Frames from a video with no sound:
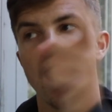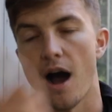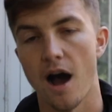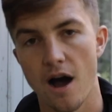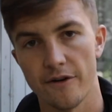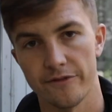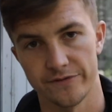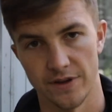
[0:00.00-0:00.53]

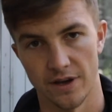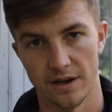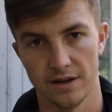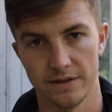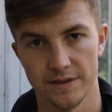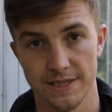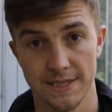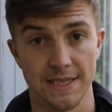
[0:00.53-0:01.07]
after
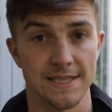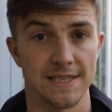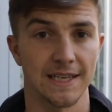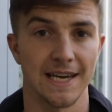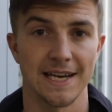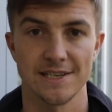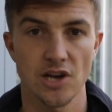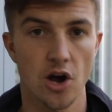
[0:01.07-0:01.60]
the
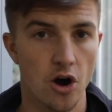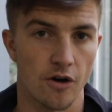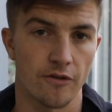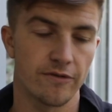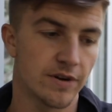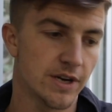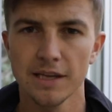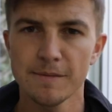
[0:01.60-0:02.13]
season kicks
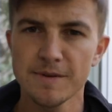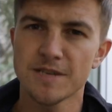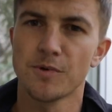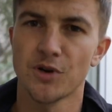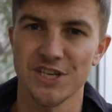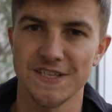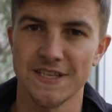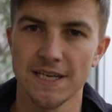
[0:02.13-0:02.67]
off. Give me some
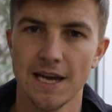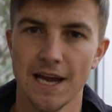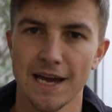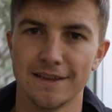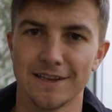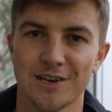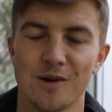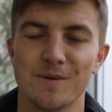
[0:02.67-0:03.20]
honesty
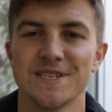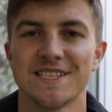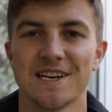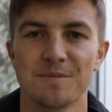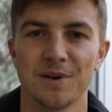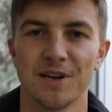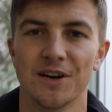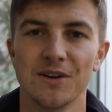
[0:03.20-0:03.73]
in the comments
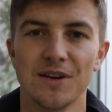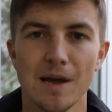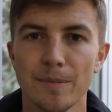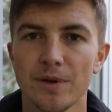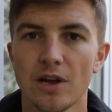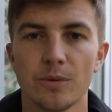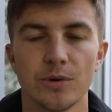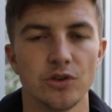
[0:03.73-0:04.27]
down below. Let
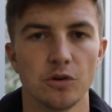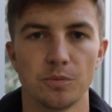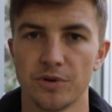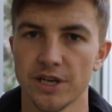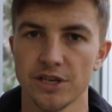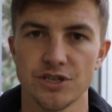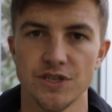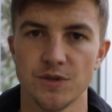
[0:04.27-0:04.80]
me know what your
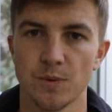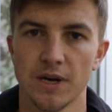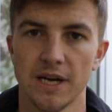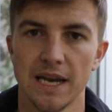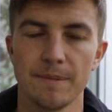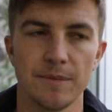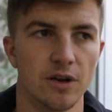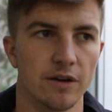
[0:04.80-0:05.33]
predictions
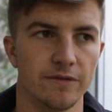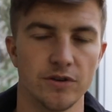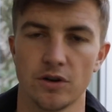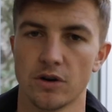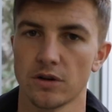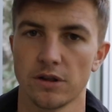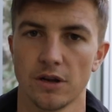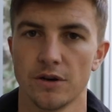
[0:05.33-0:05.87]
were. Let me know if you
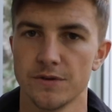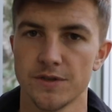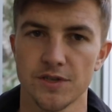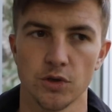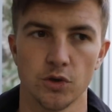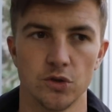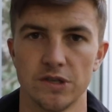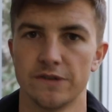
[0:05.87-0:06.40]
got
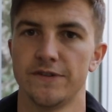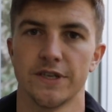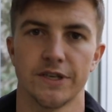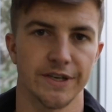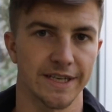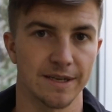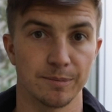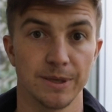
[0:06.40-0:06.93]
close or if you
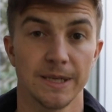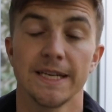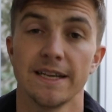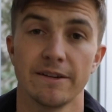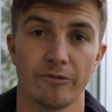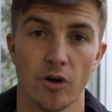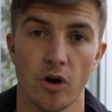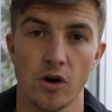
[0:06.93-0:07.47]
got it
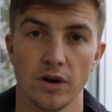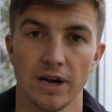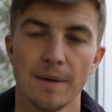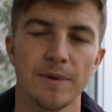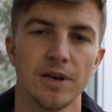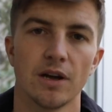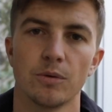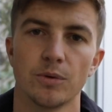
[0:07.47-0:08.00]
completely wrong.
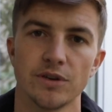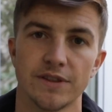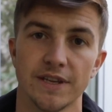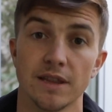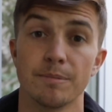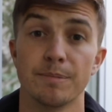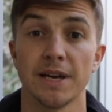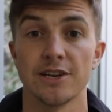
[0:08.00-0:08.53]
Let me know what you
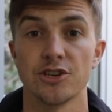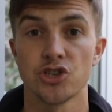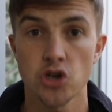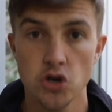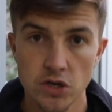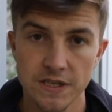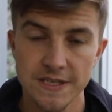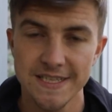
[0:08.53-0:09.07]
think the biggest
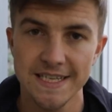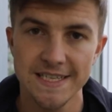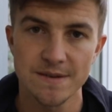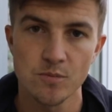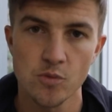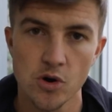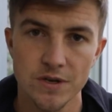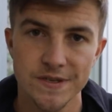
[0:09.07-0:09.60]
shock of the
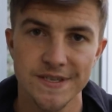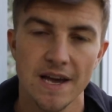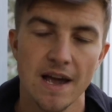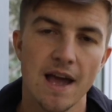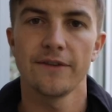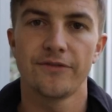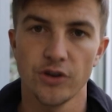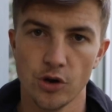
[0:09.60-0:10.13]
season was.
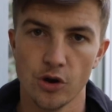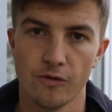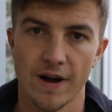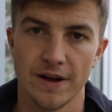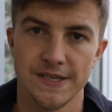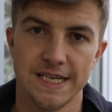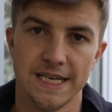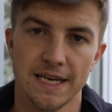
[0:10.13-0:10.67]
If you're new
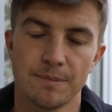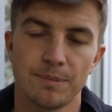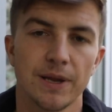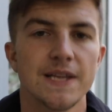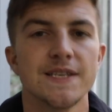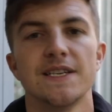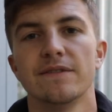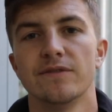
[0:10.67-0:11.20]
around here,
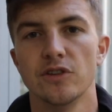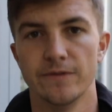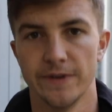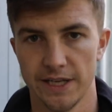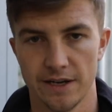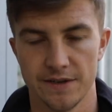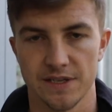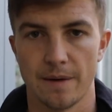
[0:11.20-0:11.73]
plenty of new
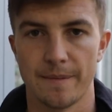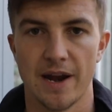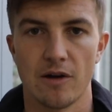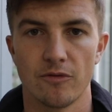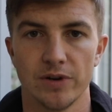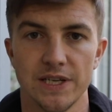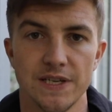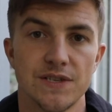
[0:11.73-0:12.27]
videos coming
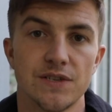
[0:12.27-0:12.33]
out really